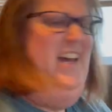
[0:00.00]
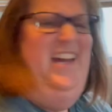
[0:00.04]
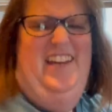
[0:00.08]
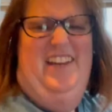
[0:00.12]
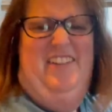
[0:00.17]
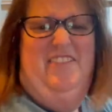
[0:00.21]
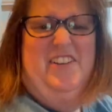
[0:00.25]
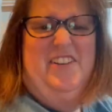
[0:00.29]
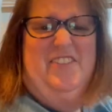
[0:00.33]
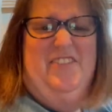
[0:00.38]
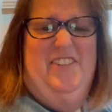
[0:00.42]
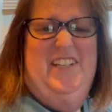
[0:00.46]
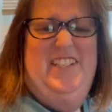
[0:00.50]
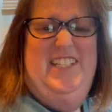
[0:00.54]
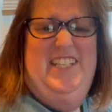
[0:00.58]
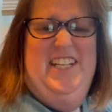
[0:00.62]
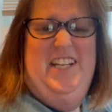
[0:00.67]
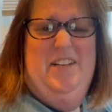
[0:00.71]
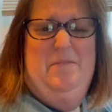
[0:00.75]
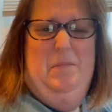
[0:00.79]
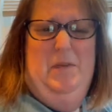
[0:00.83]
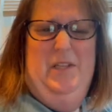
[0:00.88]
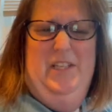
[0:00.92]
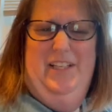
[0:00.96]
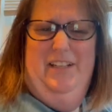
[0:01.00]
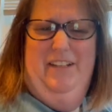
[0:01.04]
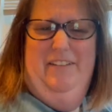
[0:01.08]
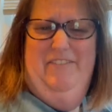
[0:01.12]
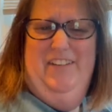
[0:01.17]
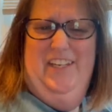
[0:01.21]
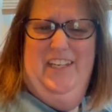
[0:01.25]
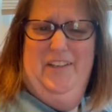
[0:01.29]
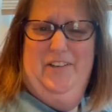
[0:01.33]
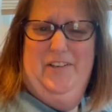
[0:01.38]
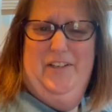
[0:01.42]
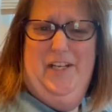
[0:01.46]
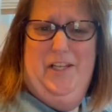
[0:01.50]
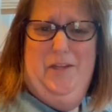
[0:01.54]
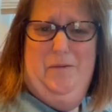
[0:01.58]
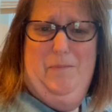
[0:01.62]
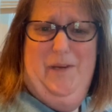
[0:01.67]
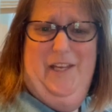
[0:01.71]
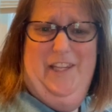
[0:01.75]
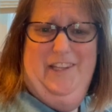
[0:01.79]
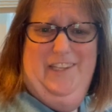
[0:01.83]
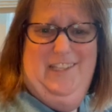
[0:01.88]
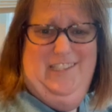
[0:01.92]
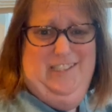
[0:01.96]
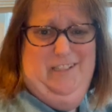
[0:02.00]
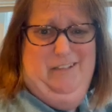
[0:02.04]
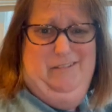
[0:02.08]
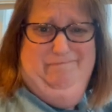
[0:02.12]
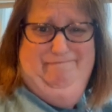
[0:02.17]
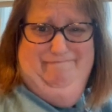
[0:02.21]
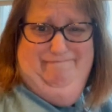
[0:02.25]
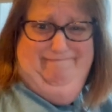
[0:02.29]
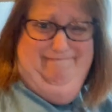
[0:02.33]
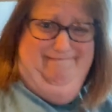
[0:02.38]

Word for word: even if I did, I'm only living here another month, so